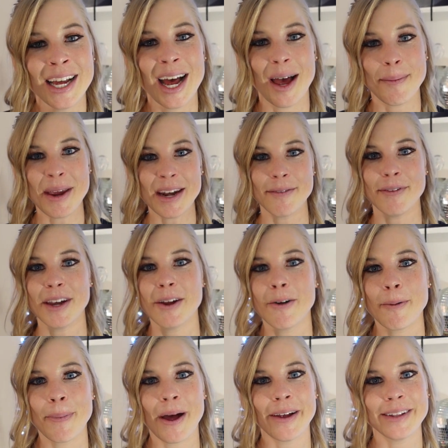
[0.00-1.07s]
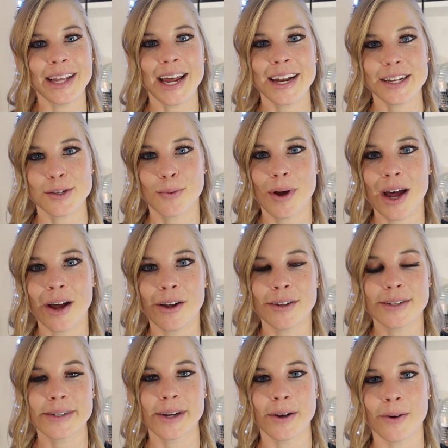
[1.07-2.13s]
I made a video about that as well,
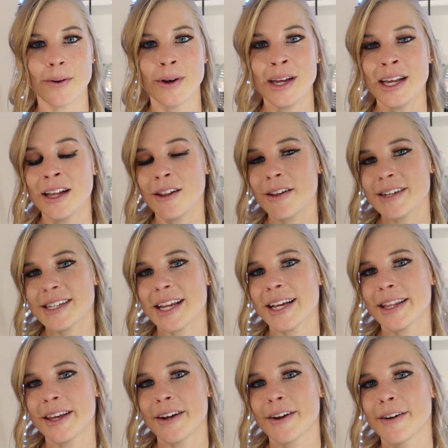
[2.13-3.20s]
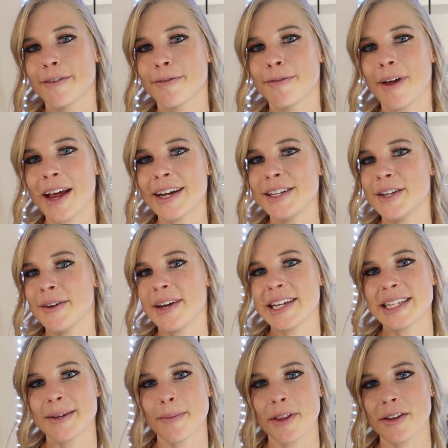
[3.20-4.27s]
so looks like they're
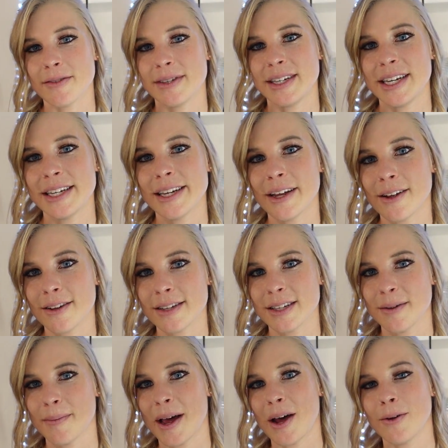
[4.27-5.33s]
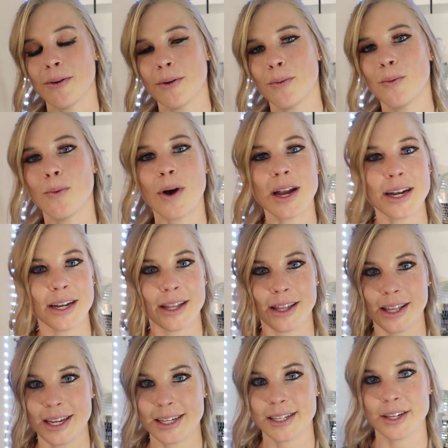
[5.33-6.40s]
fine-tuning some of those details about what
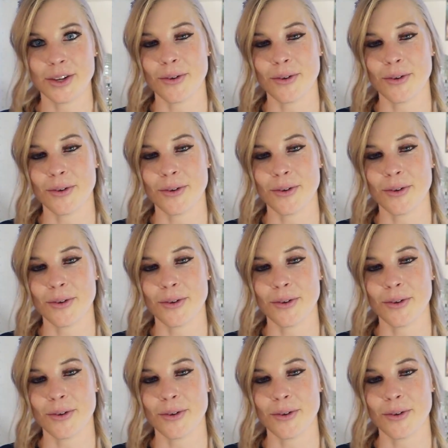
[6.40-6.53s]
these